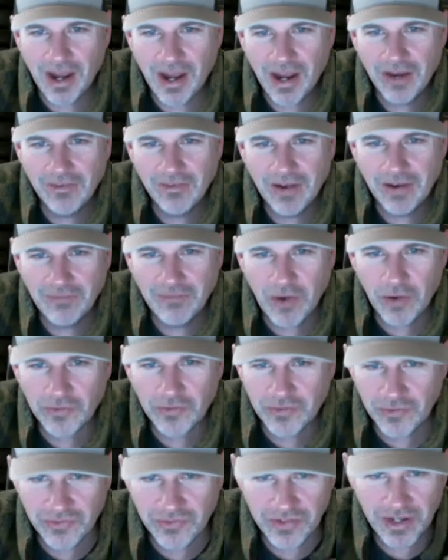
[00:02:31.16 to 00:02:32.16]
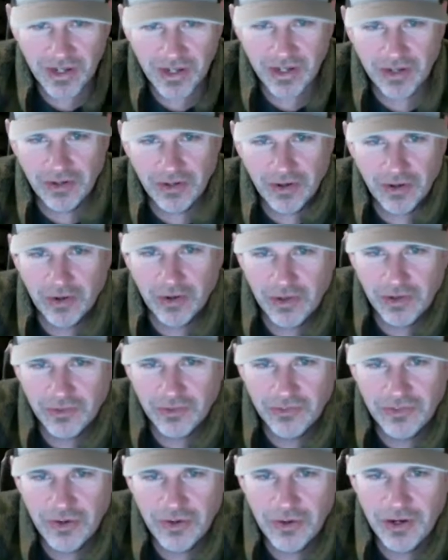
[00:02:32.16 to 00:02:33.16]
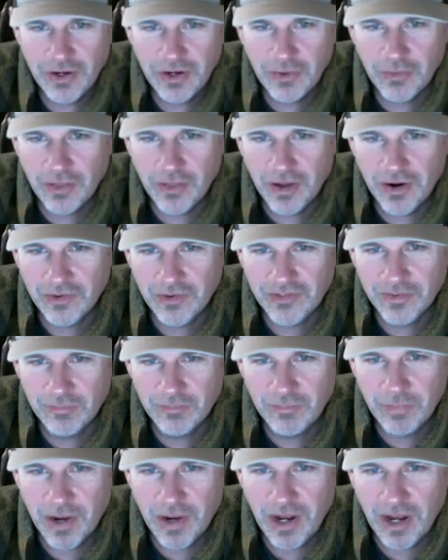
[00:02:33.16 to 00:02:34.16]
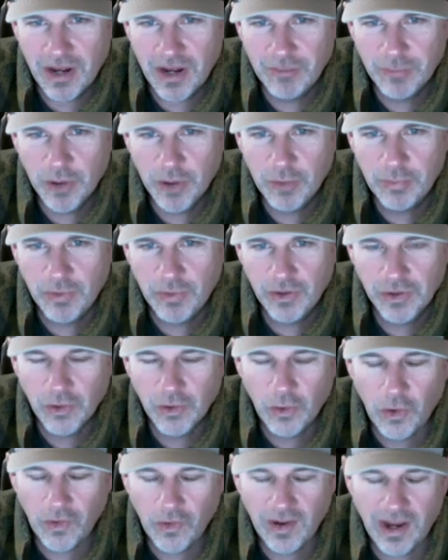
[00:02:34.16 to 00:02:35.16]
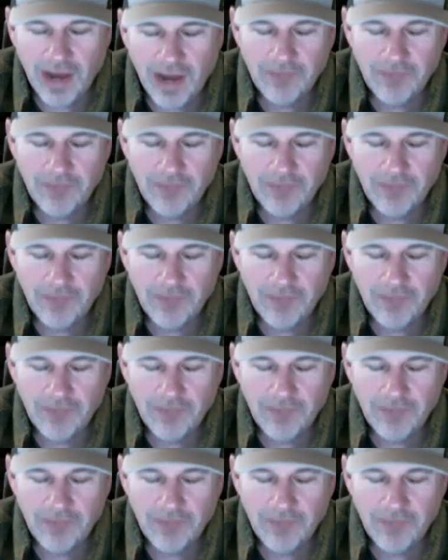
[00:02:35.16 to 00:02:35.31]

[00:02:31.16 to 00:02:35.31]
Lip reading: I've also seen in your studio there some purple and gold.